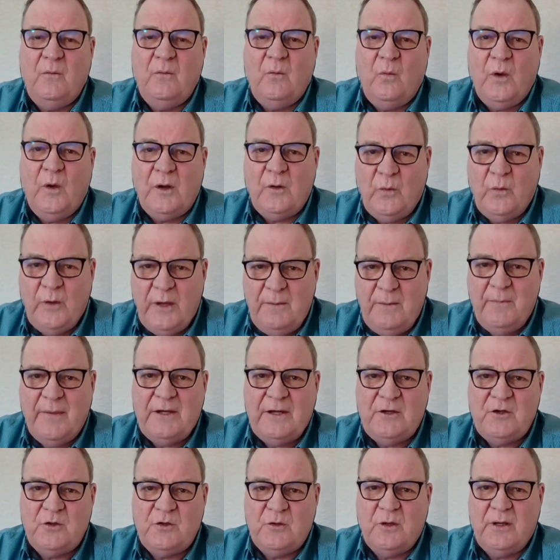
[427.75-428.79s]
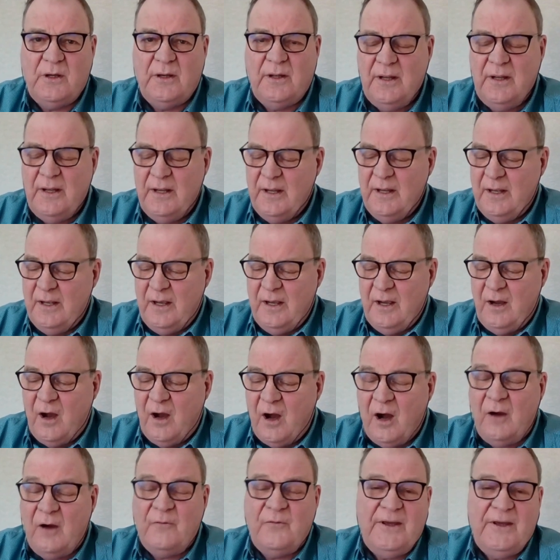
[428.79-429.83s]
what we make sure
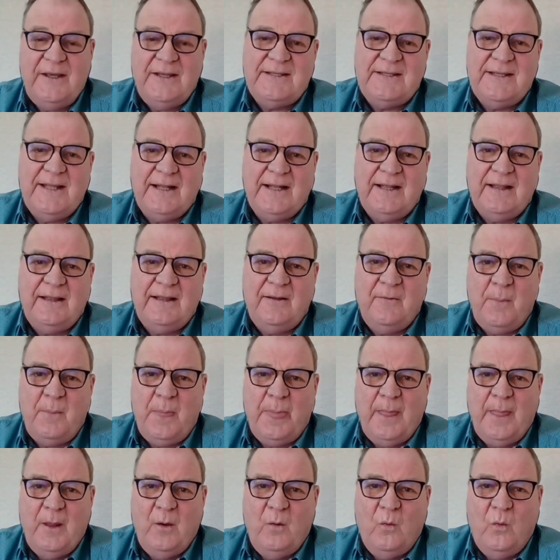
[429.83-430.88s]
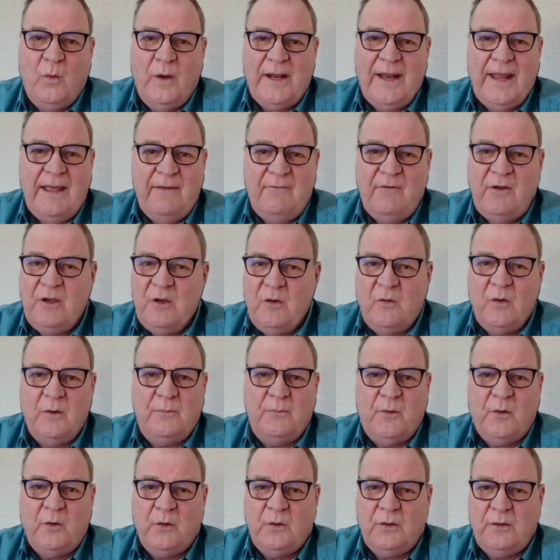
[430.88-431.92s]
of is that whatever you
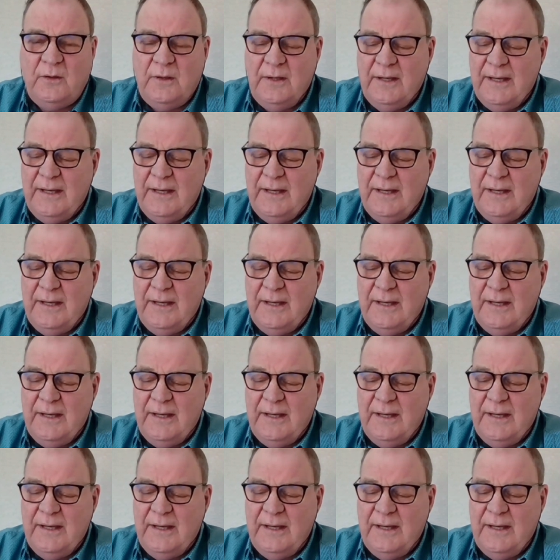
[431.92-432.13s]
report